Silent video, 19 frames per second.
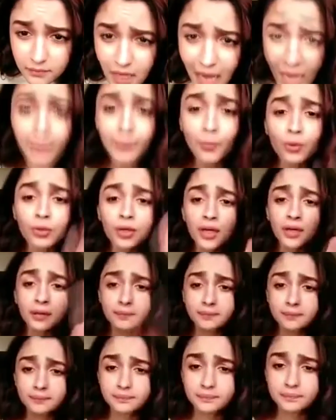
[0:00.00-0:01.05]
Hi Mona.
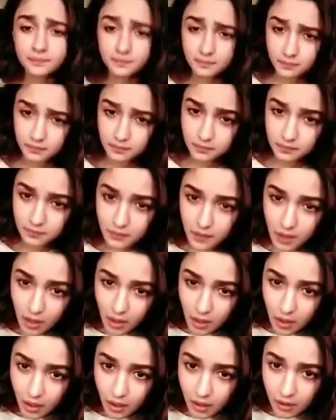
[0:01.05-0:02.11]

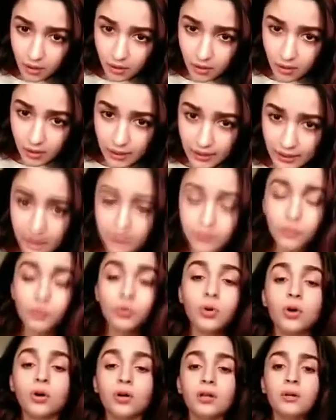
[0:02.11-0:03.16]
I love you
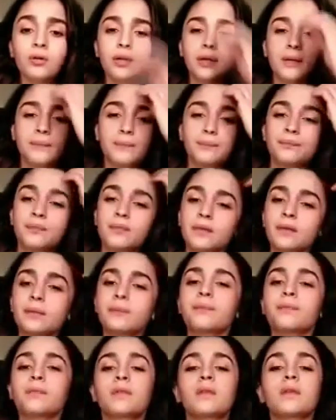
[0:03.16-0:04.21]
all. Okay.
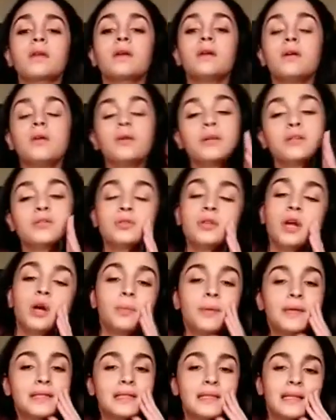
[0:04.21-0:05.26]
So now
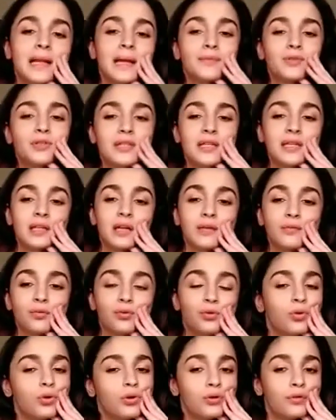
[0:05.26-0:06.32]
basically I'm just saying love you
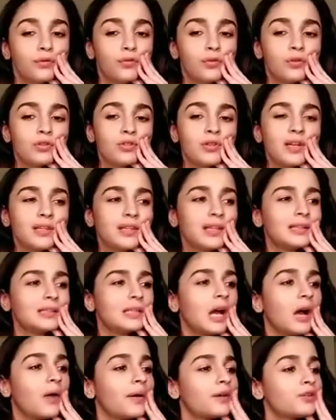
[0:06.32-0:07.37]
to all of you all. So I think
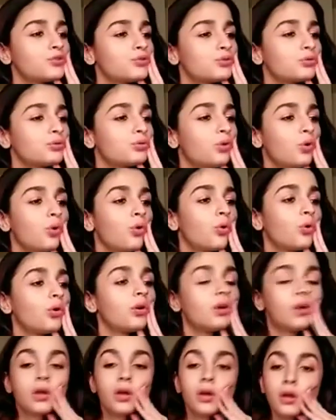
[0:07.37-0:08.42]
now I should go
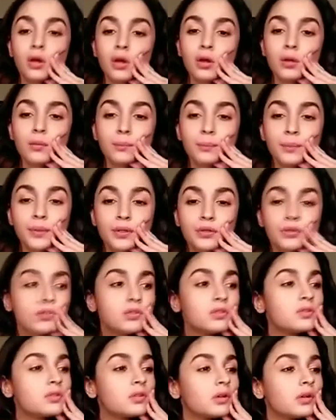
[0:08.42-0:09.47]

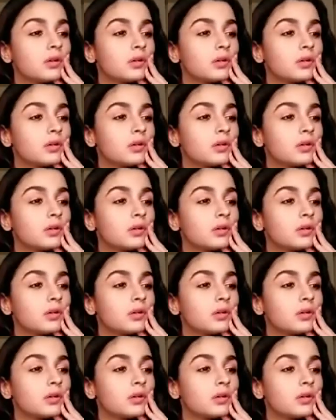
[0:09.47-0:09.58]
because